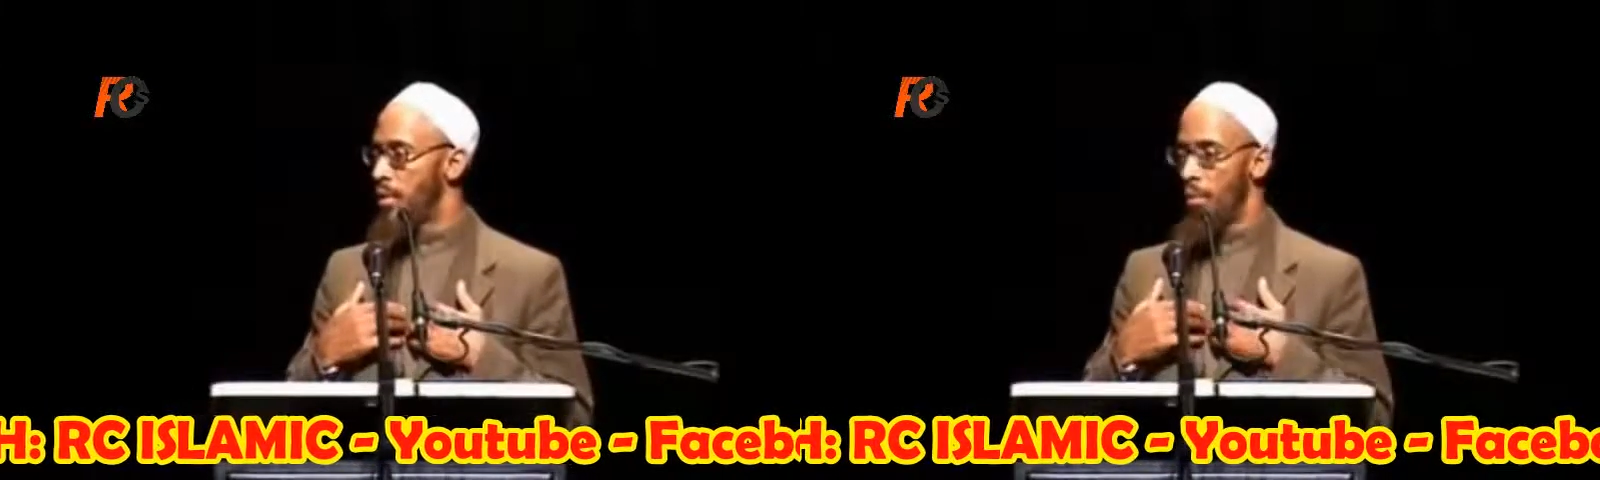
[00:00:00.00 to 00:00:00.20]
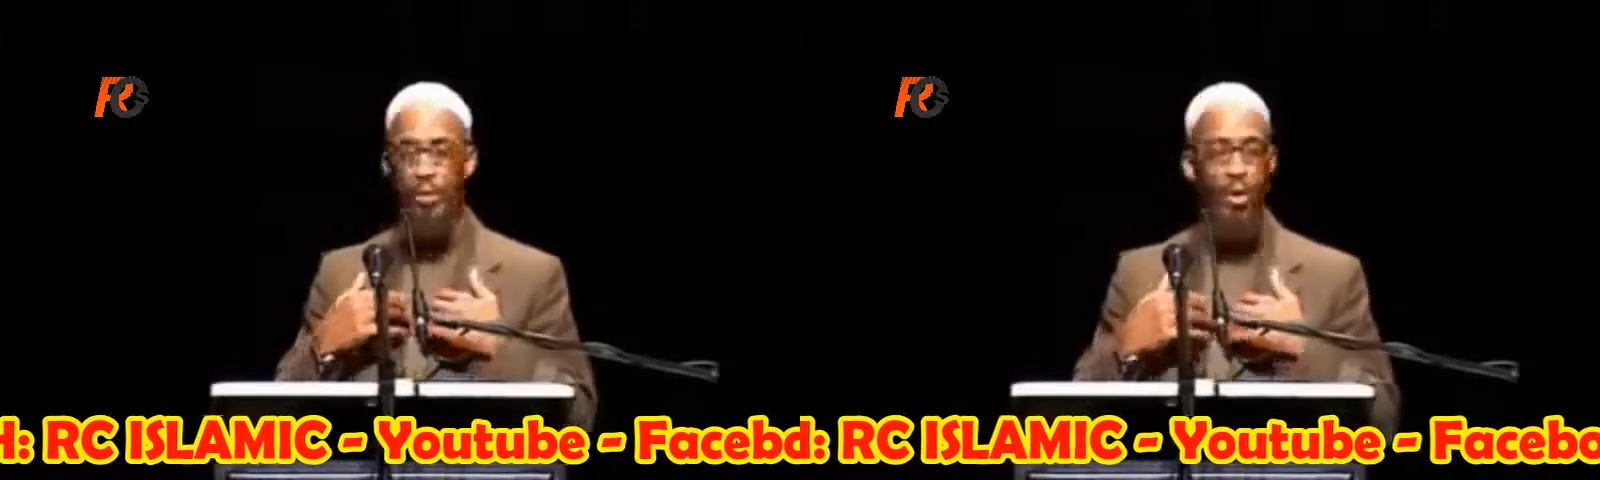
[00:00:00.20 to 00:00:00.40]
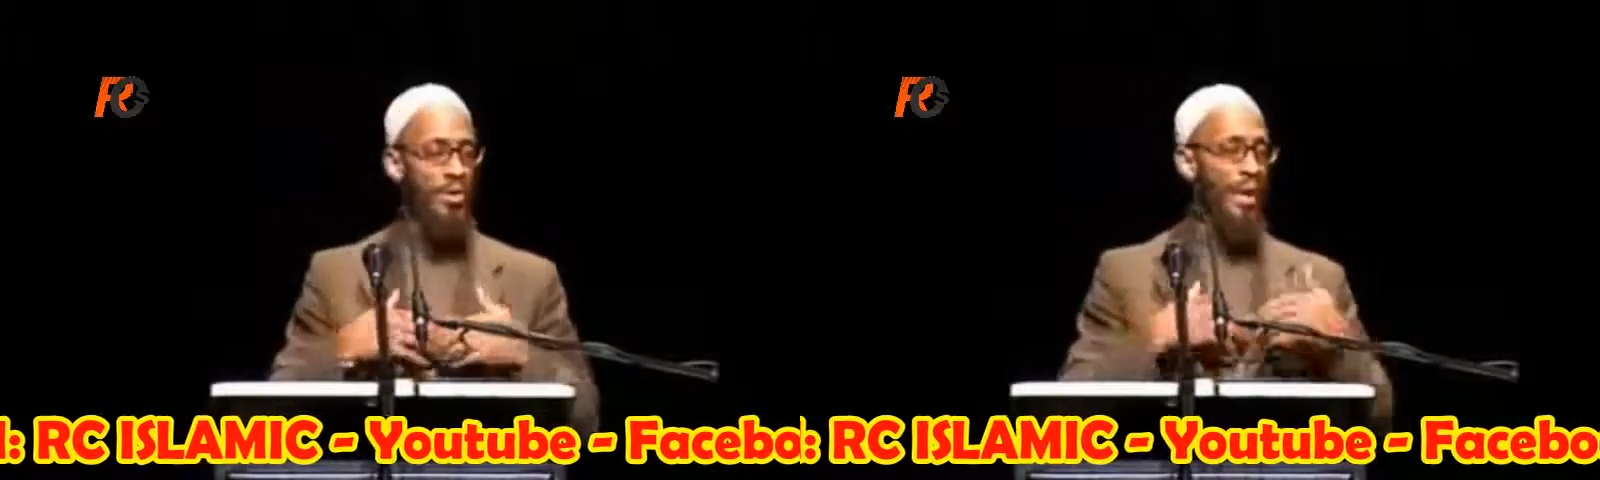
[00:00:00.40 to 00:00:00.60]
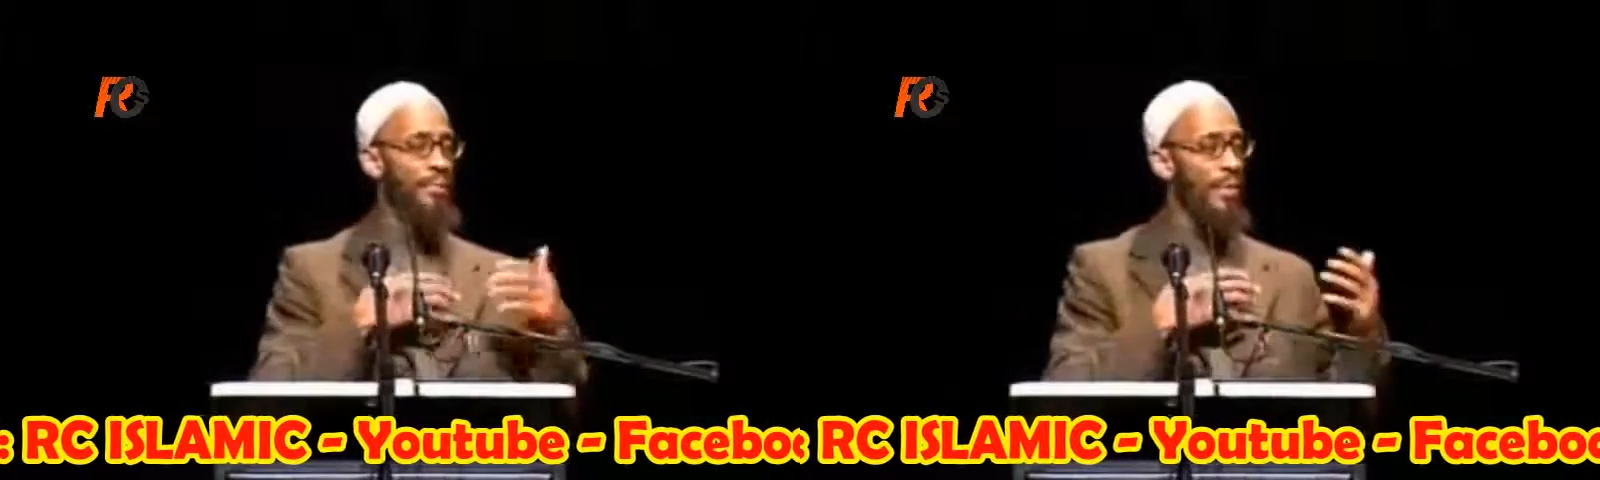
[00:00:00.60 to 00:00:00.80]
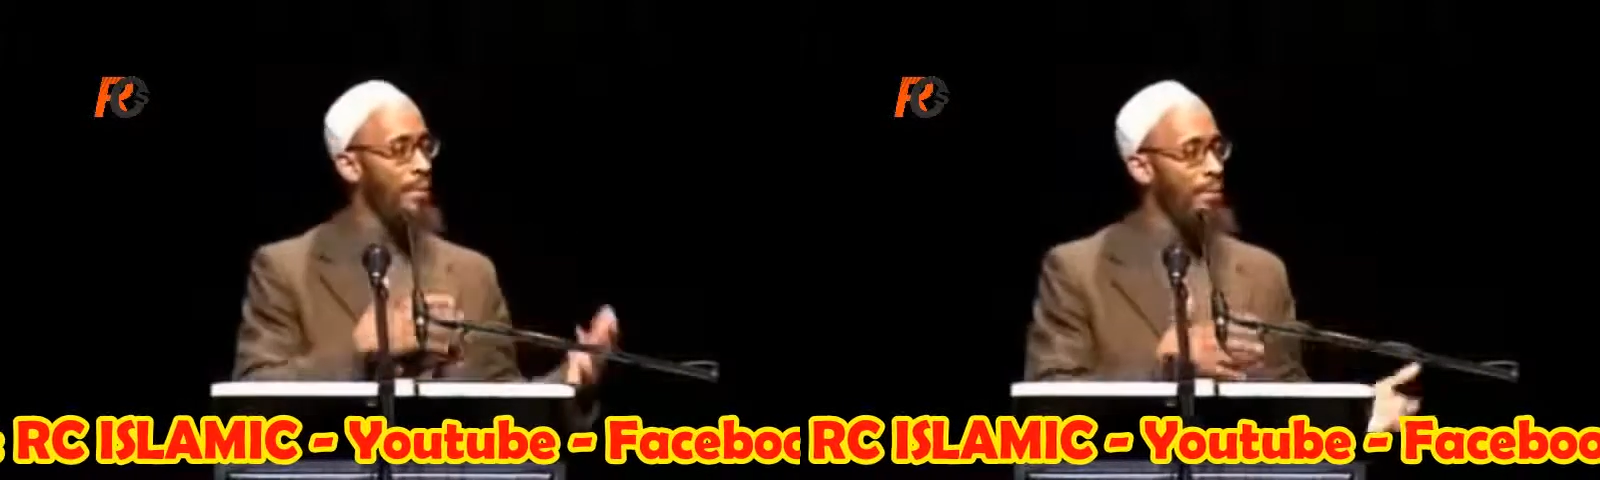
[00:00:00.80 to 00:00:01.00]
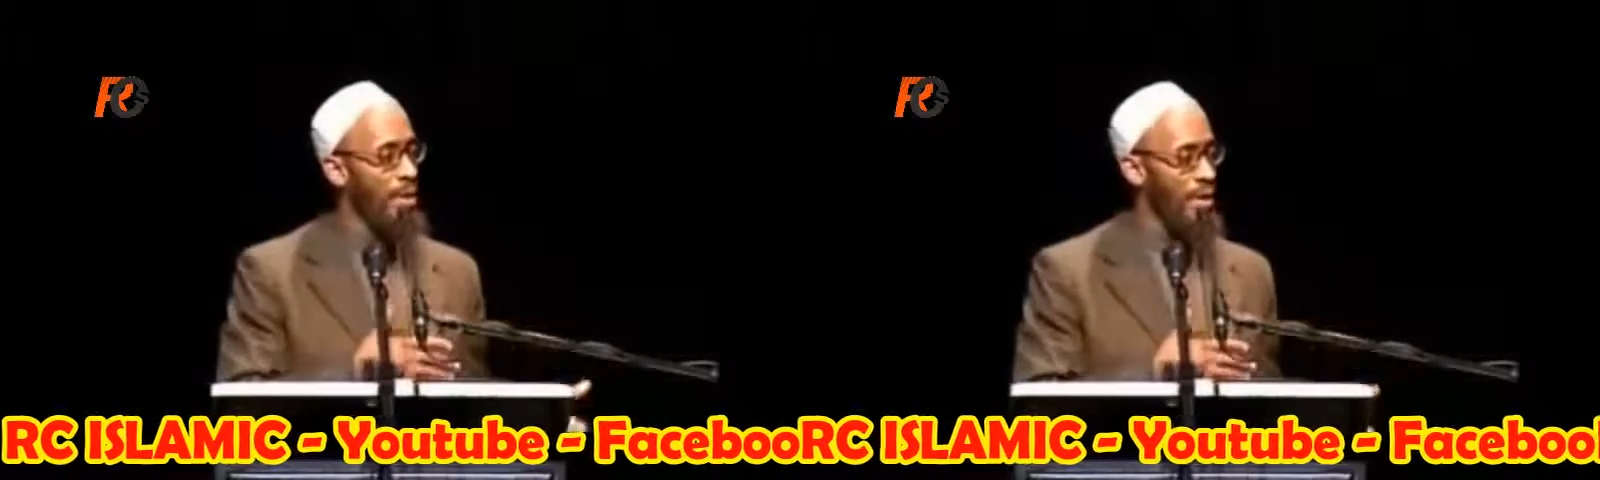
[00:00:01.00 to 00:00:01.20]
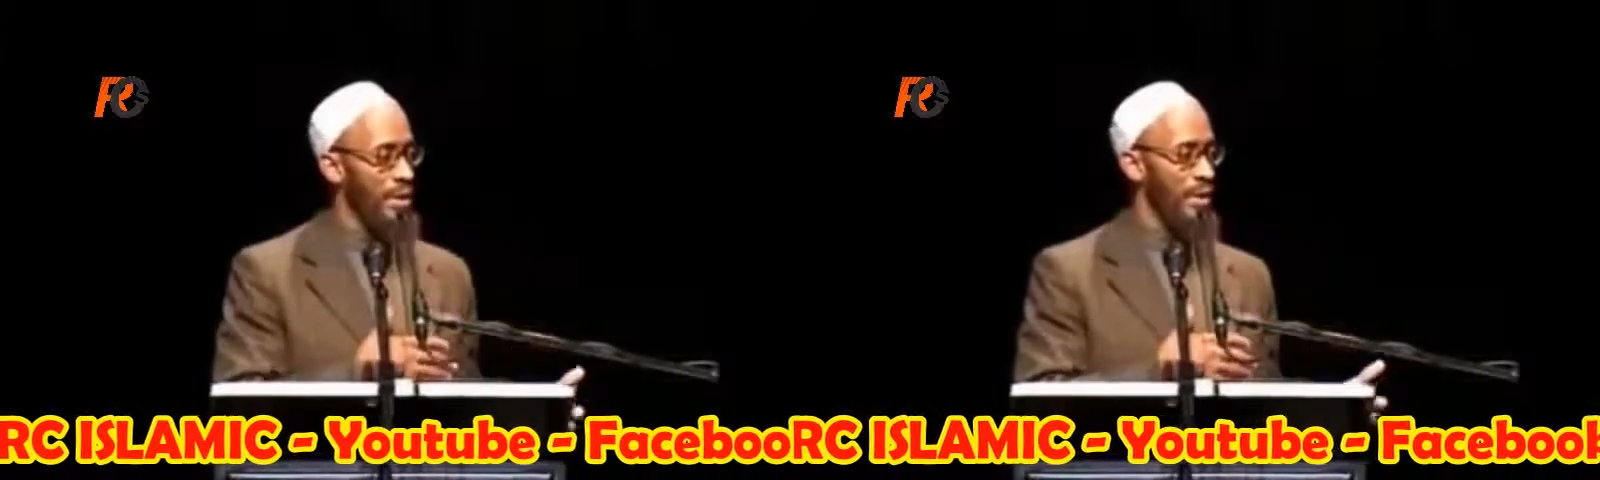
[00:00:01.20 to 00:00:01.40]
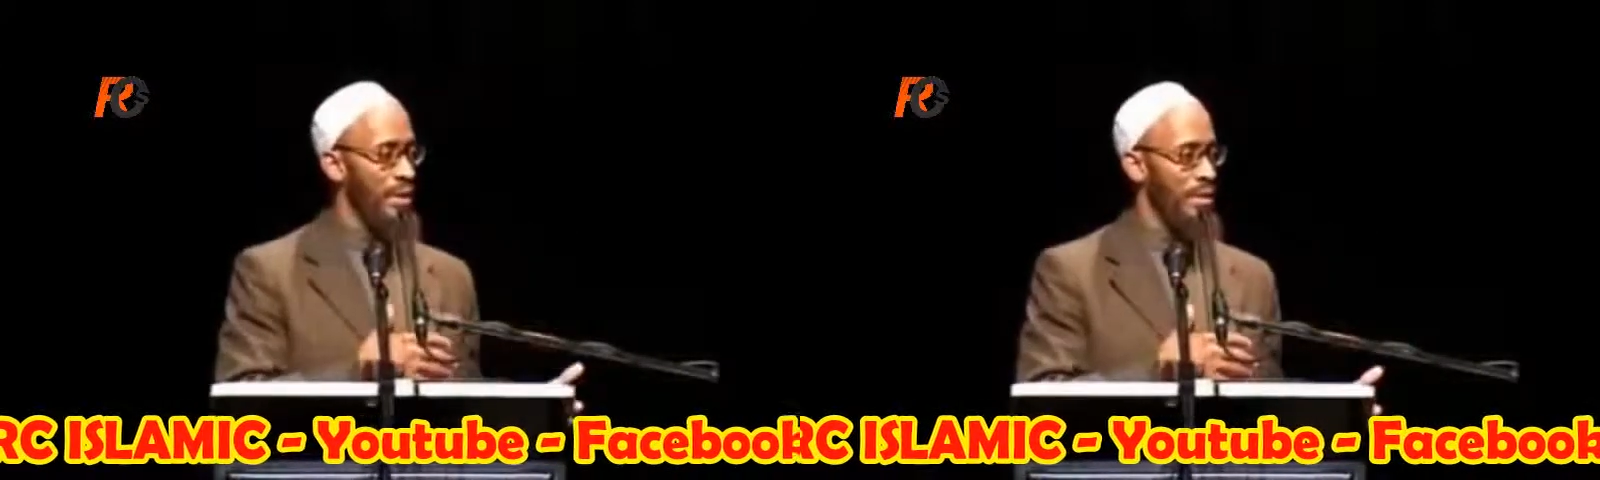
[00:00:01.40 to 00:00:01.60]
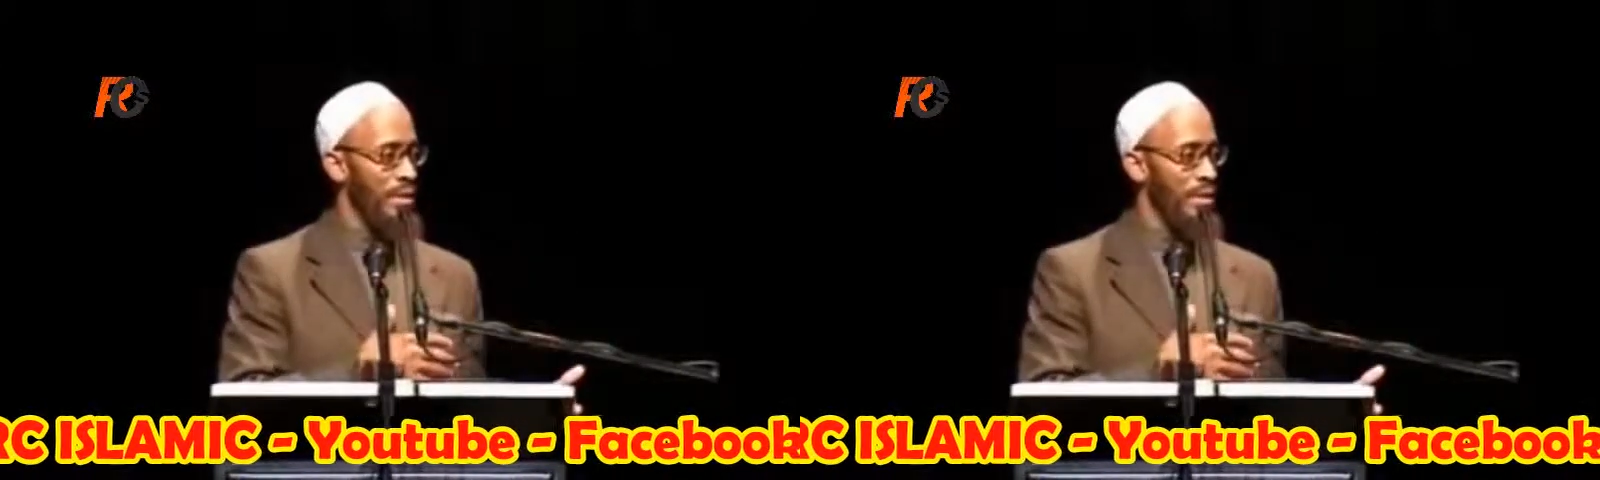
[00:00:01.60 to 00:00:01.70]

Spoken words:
or because I'm from America,